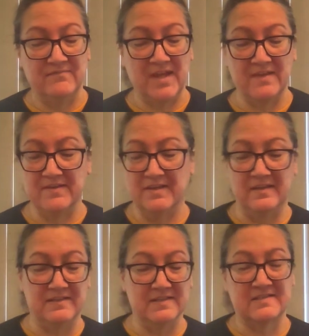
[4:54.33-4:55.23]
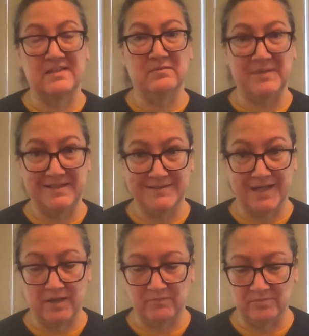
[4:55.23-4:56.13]
And the skill being
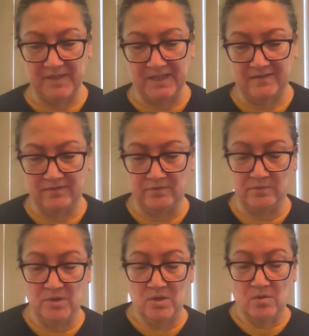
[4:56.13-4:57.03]
taught will be to